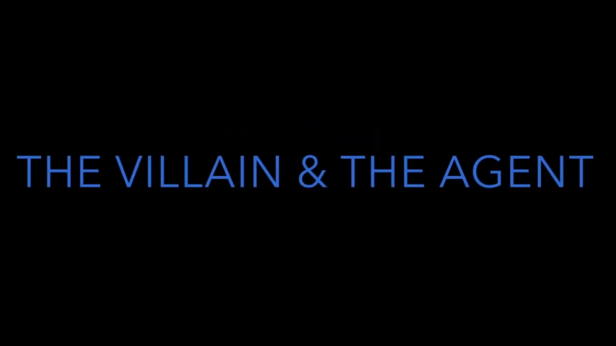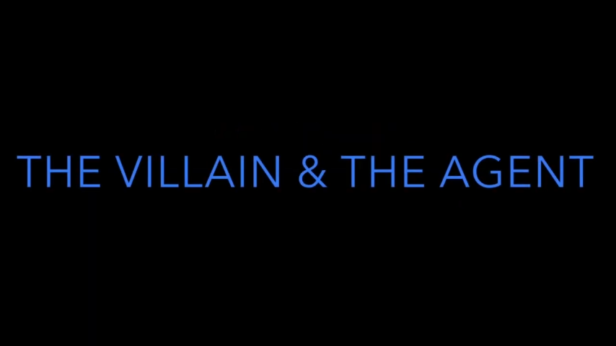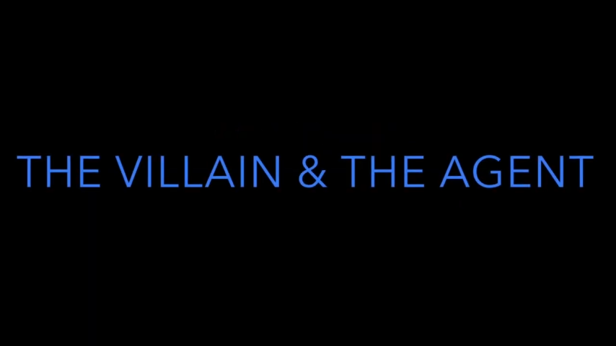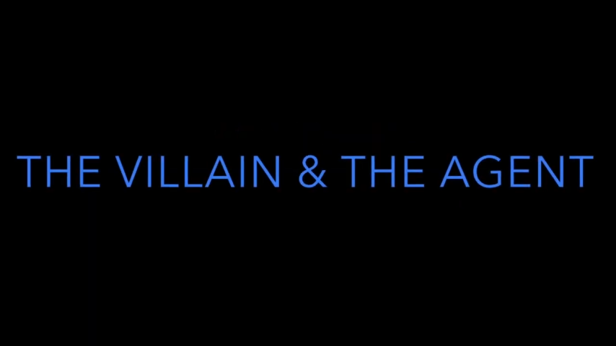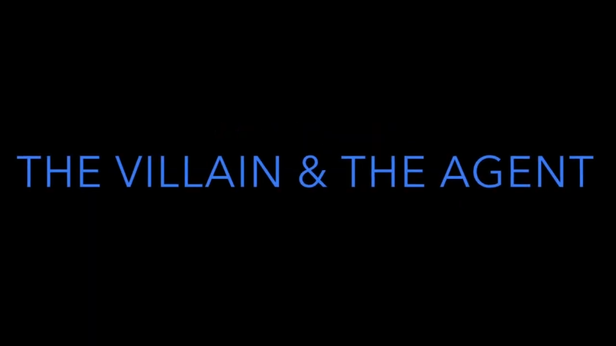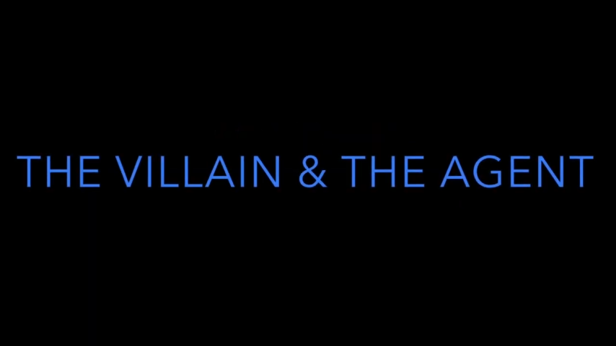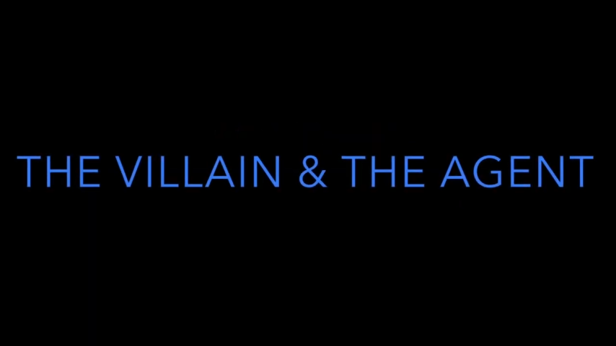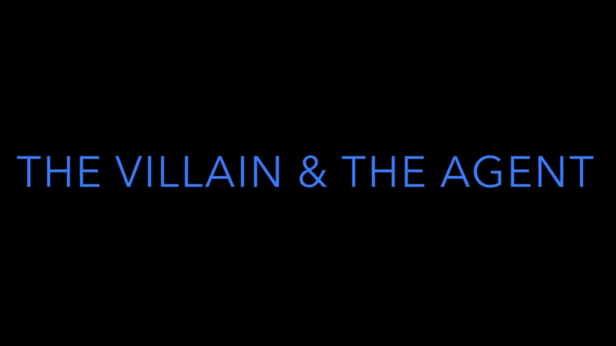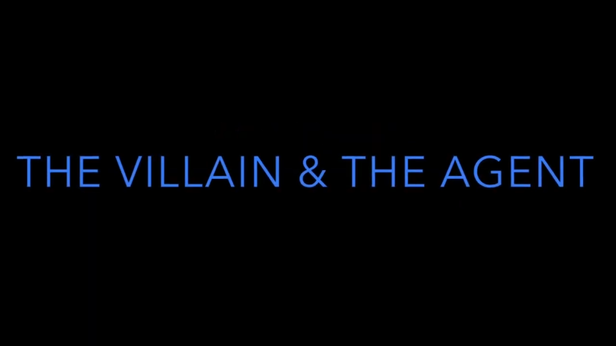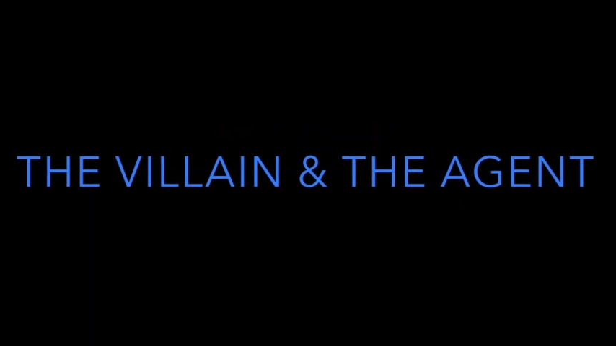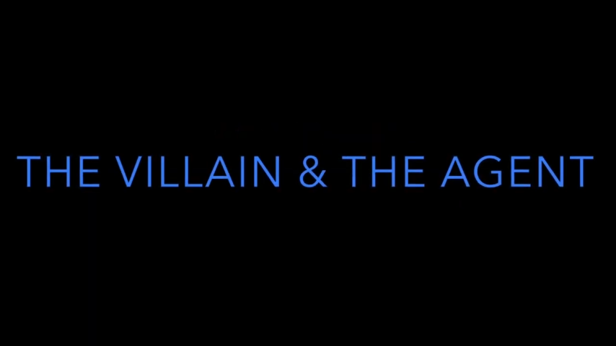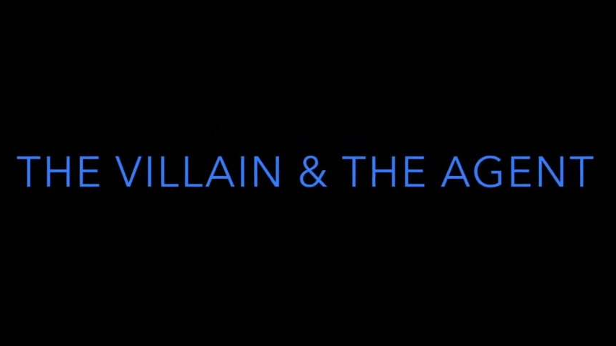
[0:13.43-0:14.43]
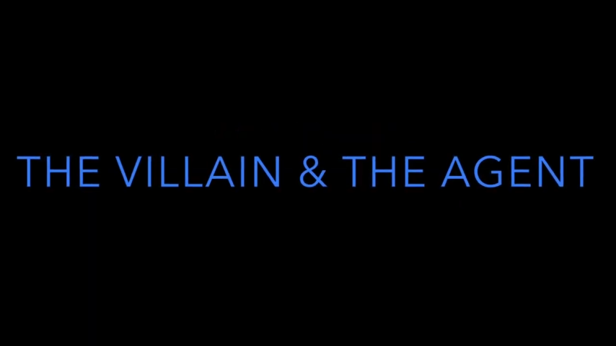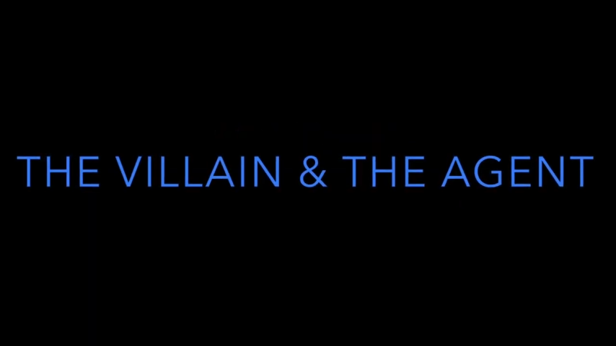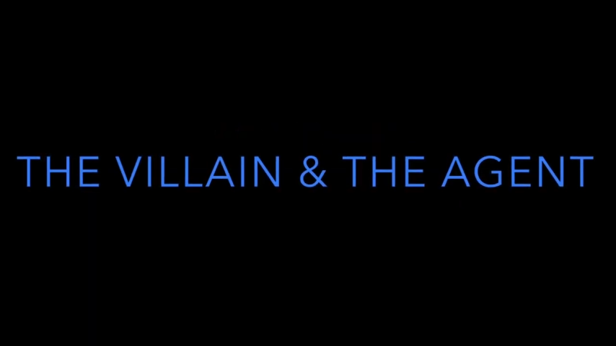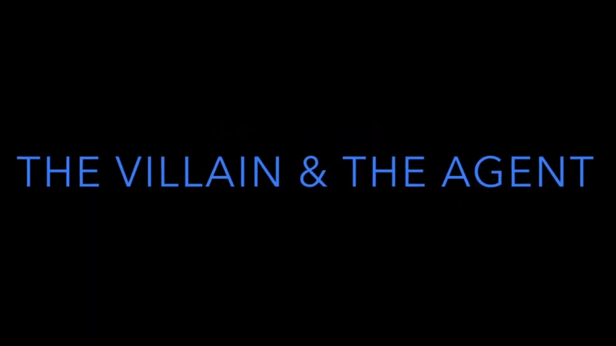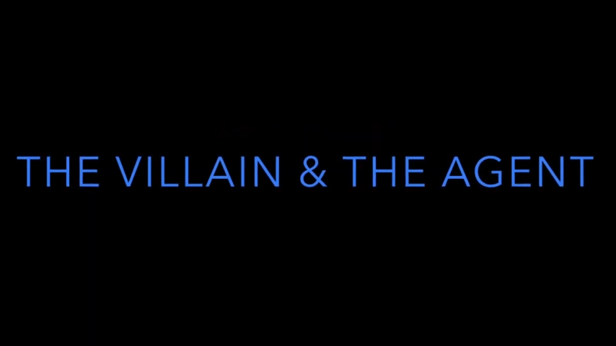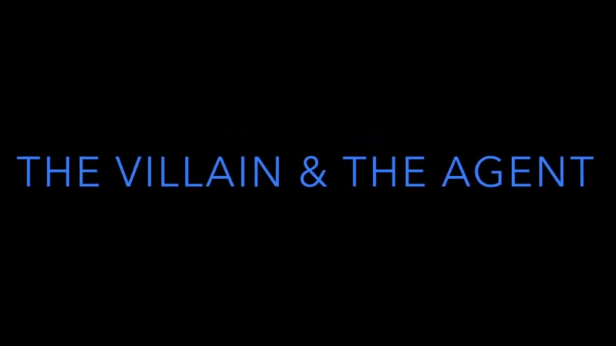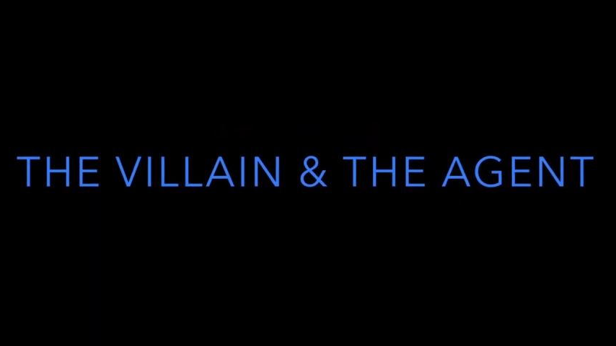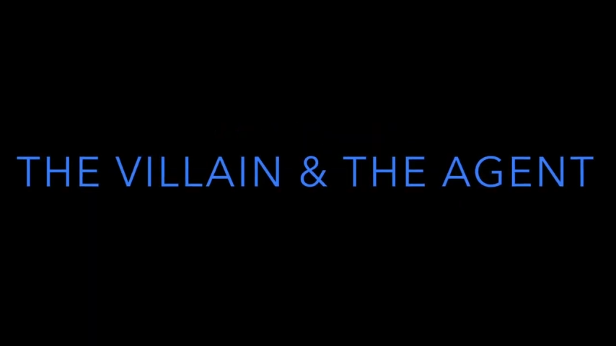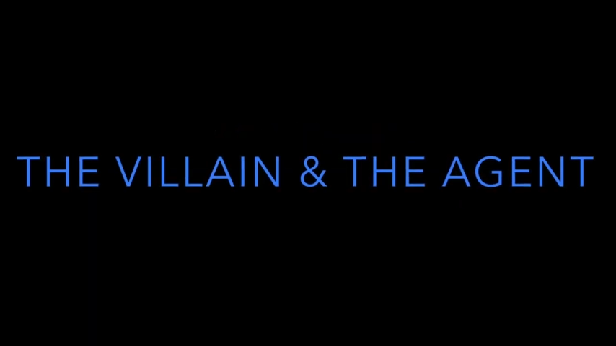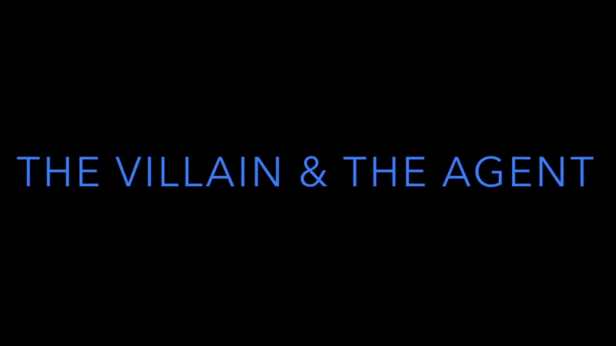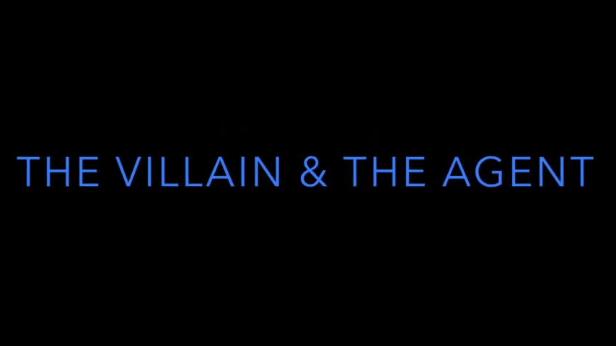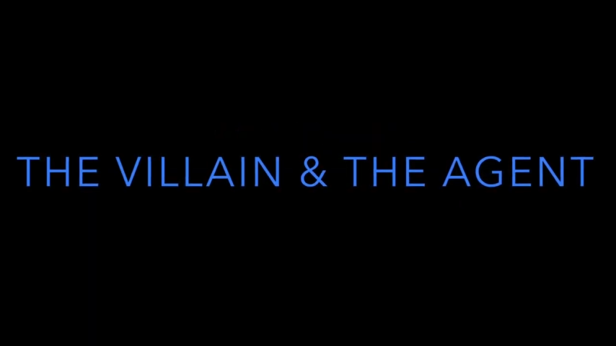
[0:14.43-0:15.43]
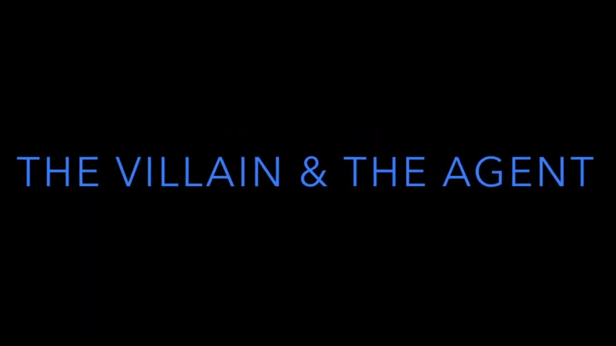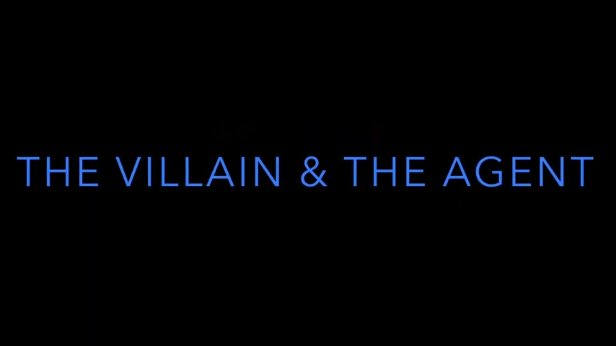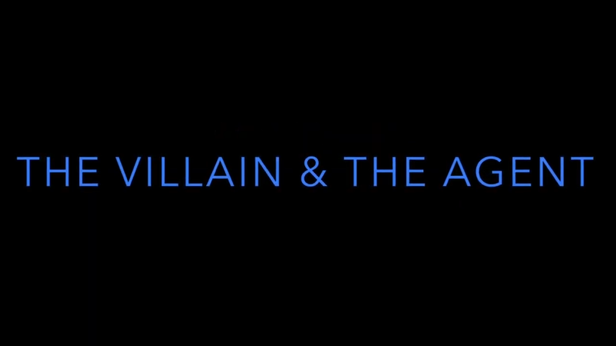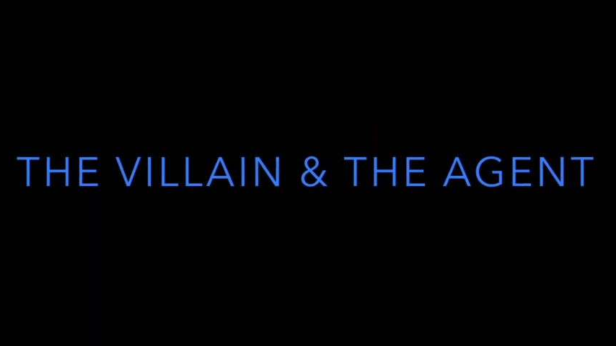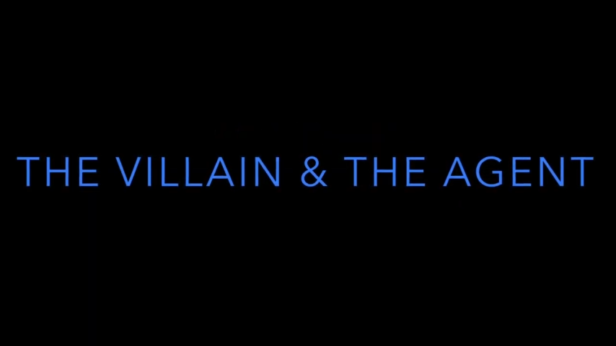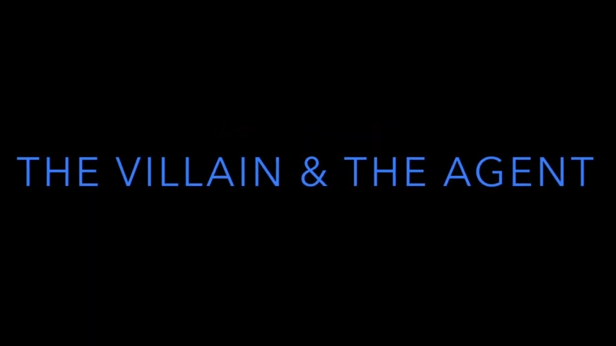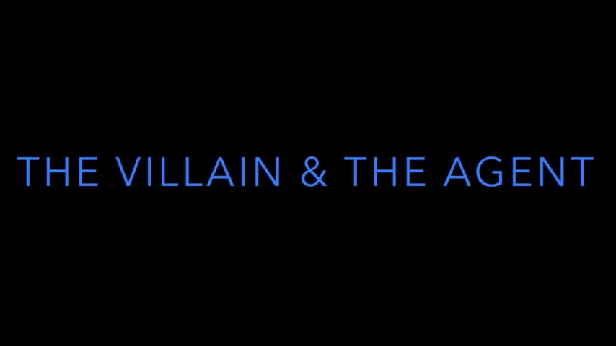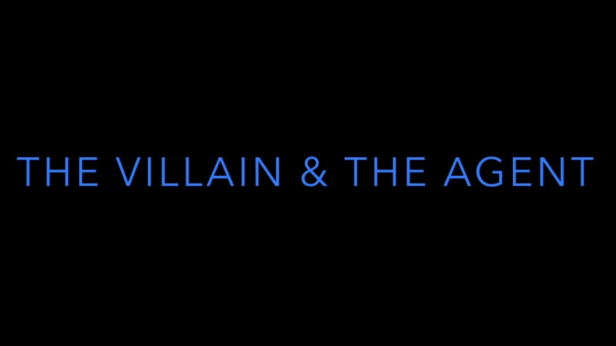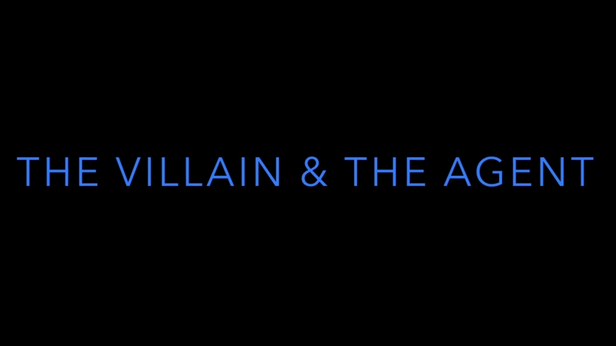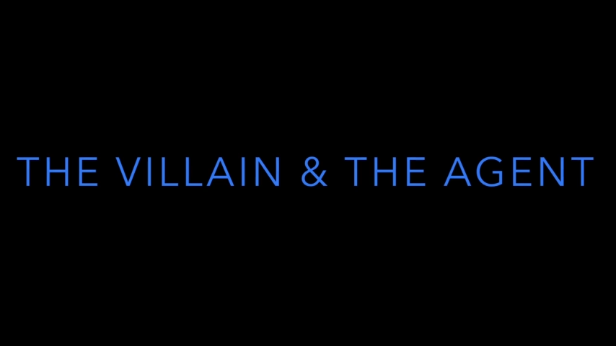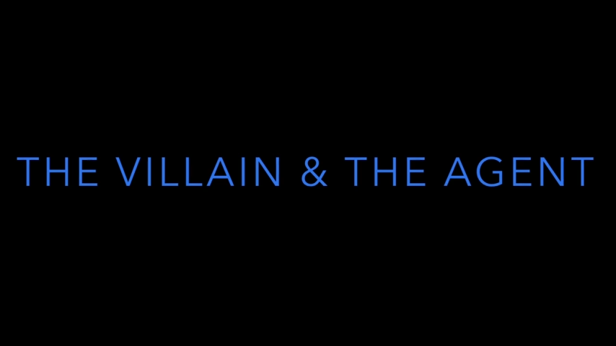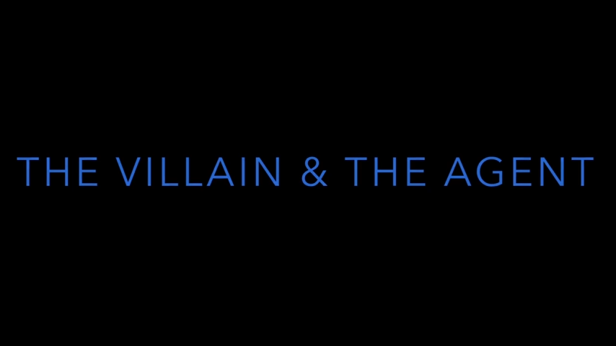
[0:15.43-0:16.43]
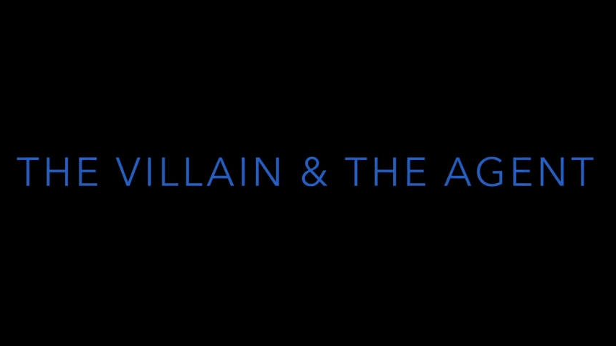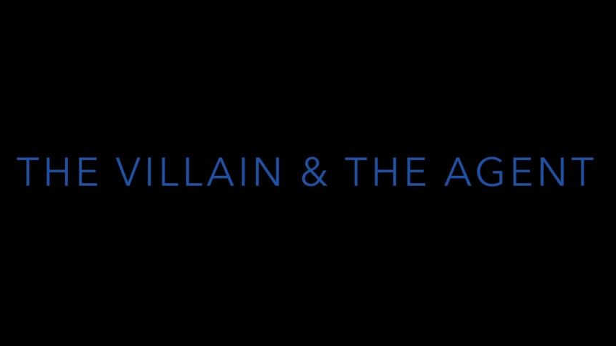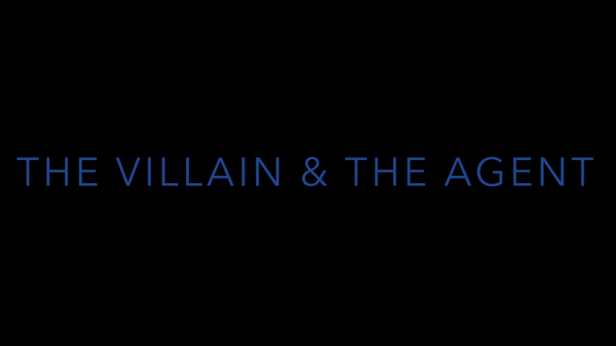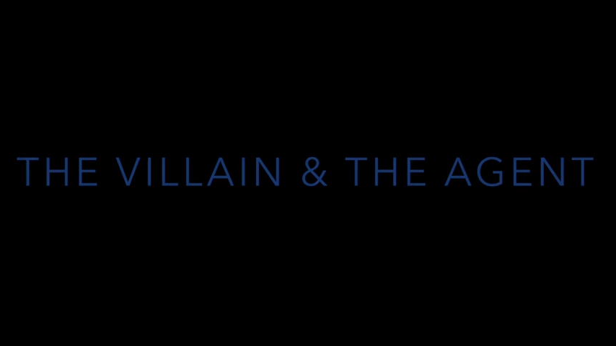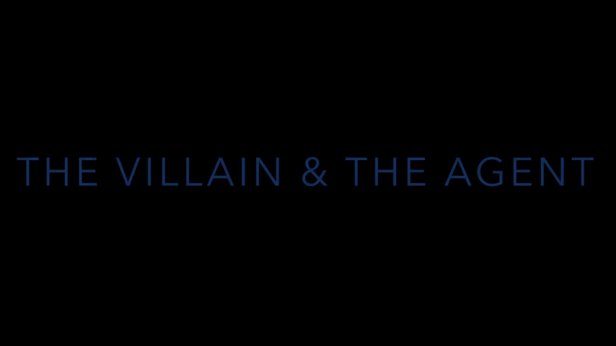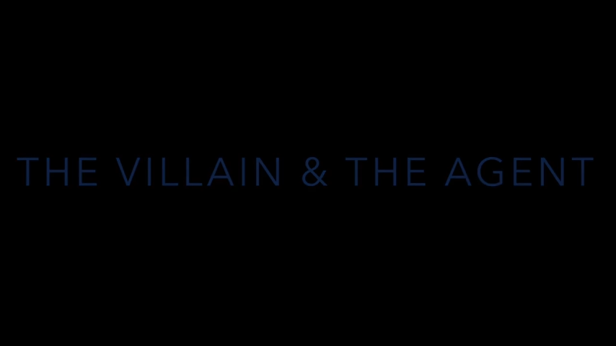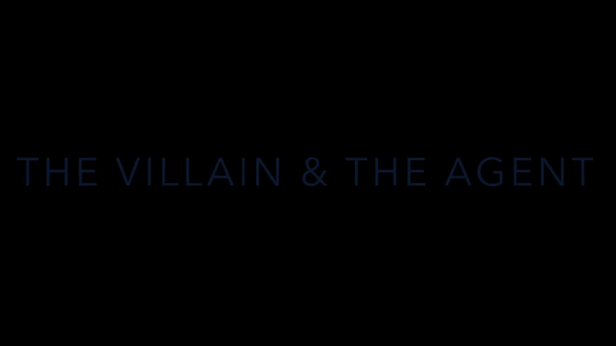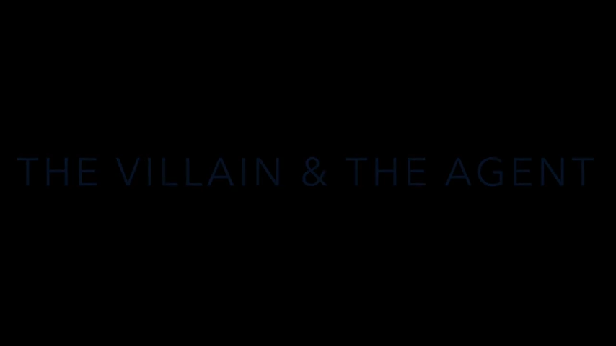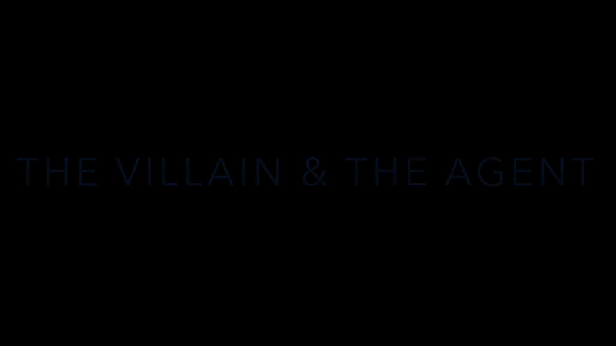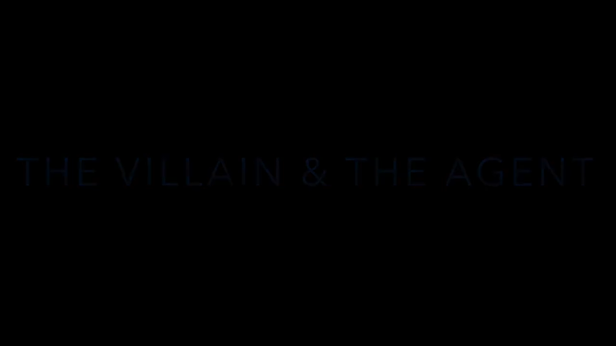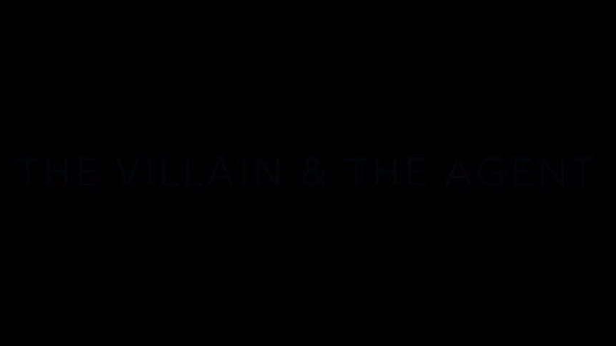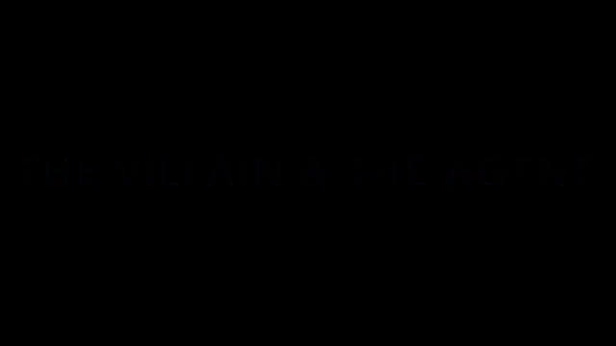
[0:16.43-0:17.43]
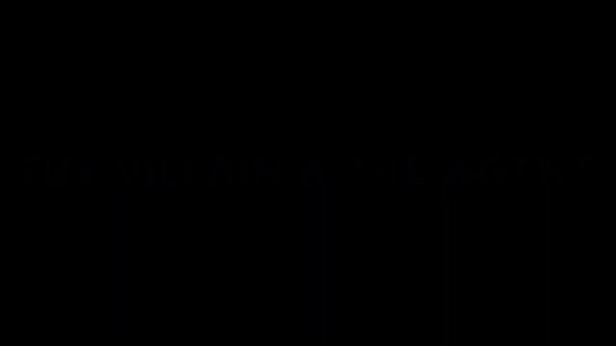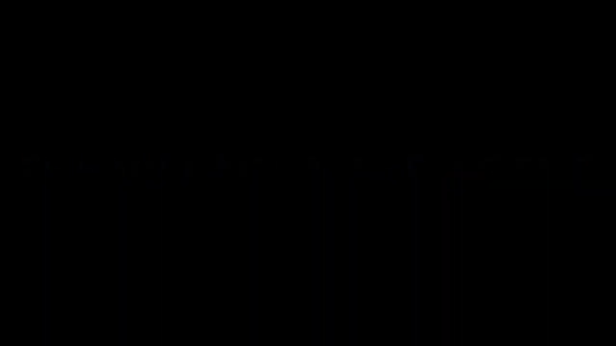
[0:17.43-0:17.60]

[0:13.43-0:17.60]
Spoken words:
Nobody's mouth can be seen.